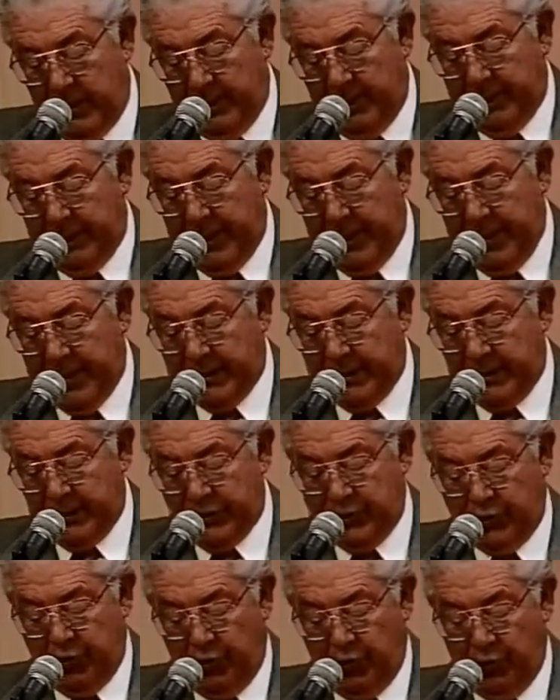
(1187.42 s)
tax has
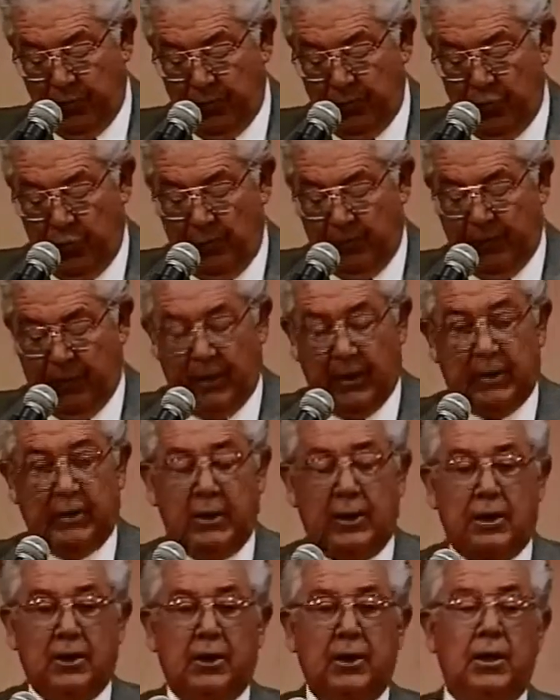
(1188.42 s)
shown more
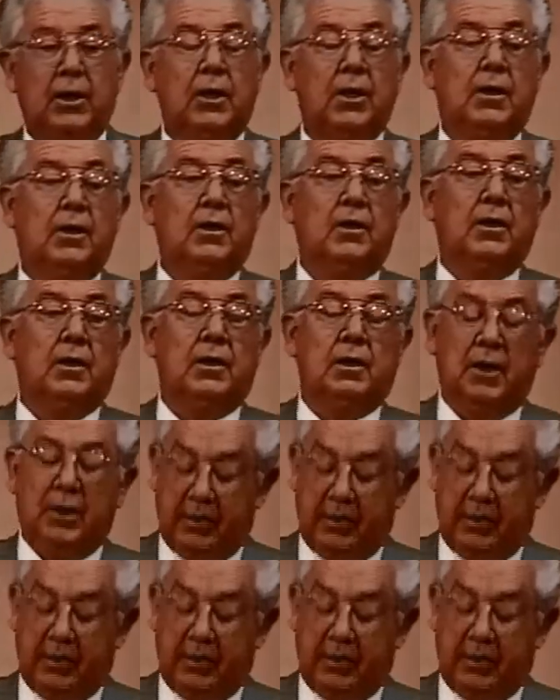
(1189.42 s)
volatility than the other